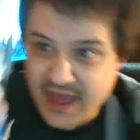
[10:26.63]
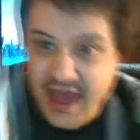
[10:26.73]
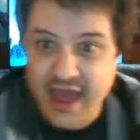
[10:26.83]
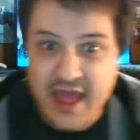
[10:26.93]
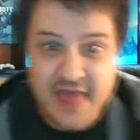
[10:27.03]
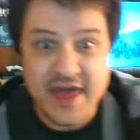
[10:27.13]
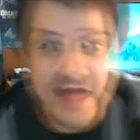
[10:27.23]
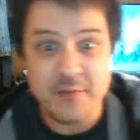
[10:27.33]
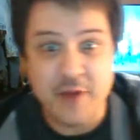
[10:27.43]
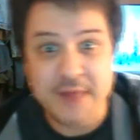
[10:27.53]
And
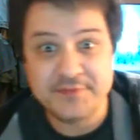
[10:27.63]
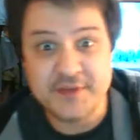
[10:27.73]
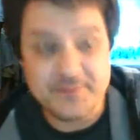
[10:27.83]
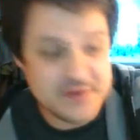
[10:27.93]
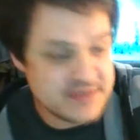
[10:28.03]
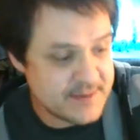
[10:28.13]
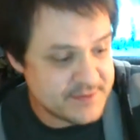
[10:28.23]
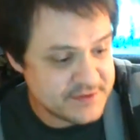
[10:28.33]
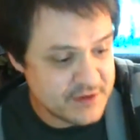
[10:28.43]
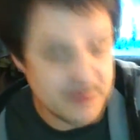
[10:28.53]
that wraps up this
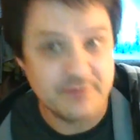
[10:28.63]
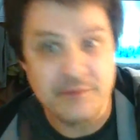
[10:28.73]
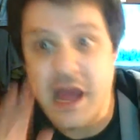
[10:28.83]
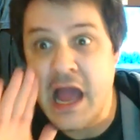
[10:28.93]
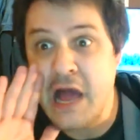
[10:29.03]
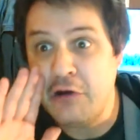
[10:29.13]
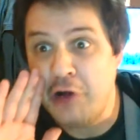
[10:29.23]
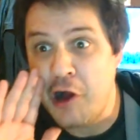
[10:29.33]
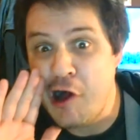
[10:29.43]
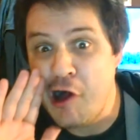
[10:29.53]
episode of Mail
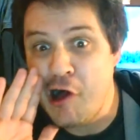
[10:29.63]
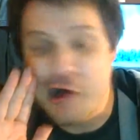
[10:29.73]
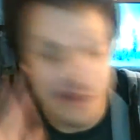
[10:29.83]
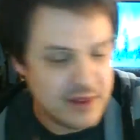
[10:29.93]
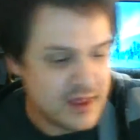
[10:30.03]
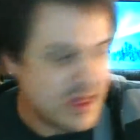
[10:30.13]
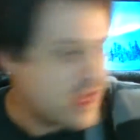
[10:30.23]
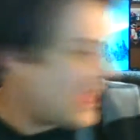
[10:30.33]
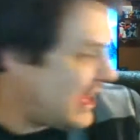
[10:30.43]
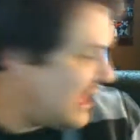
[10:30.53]
Call.
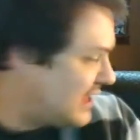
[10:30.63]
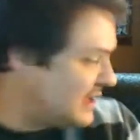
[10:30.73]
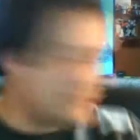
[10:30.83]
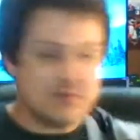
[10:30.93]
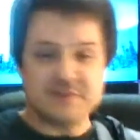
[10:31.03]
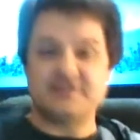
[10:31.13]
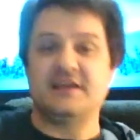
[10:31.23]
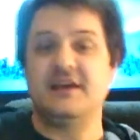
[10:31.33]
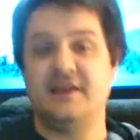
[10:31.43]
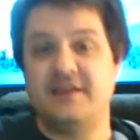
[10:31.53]
And once
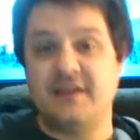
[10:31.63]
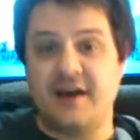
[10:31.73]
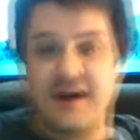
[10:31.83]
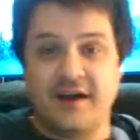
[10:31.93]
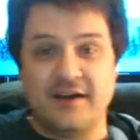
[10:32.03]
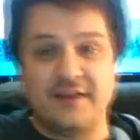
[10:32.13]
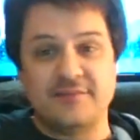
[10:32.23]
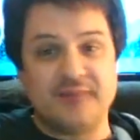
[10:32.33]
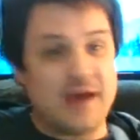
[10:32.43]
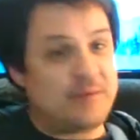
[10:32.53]
again,
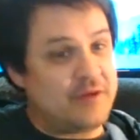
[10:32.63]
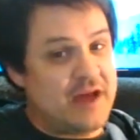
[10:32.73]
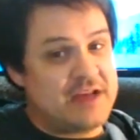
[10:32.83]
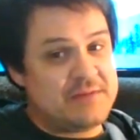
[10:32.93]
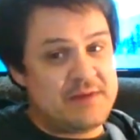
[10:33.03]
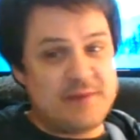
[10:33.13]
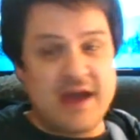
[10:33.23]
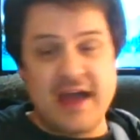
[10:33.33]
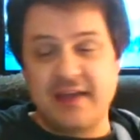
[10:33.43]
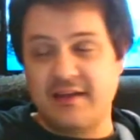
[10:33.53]
I'm glad to be
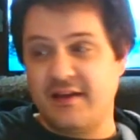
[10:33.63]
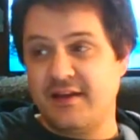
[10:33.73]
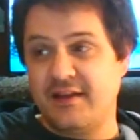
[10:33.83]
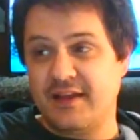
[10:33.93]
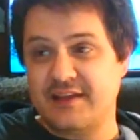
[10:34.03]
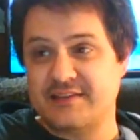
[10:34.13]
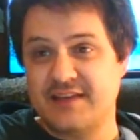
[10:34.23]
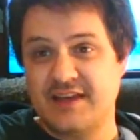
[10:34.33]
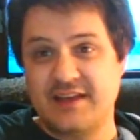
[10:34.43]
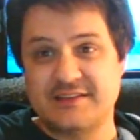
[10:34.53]
back. Like I
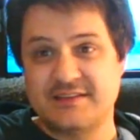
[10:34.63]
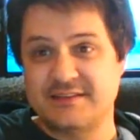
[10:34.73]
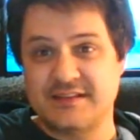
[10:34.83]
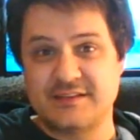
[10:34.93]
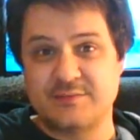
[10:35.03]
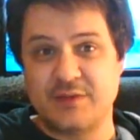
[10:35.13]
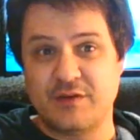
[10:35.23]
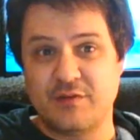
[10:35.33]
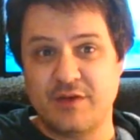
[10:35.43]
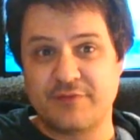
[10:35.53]
said, it's been a
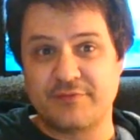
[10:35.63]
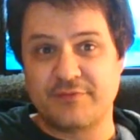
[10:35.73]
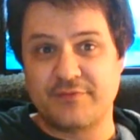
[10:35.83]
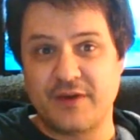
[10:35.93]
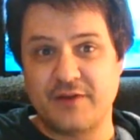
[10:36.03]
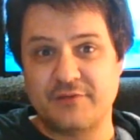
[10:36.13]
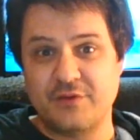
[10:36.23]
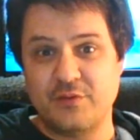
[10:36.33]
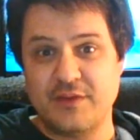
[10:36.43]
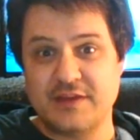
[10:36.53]
rough
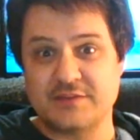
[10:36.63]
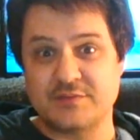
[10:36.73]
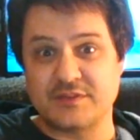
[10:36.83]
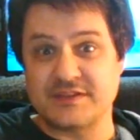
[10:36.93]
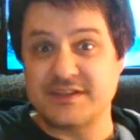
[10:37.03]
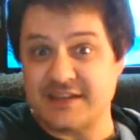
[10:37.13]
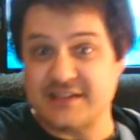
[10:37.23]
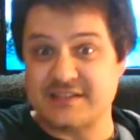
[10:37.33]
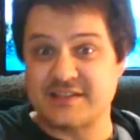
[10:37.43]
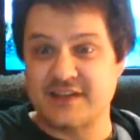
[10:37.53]
few weeks with sickness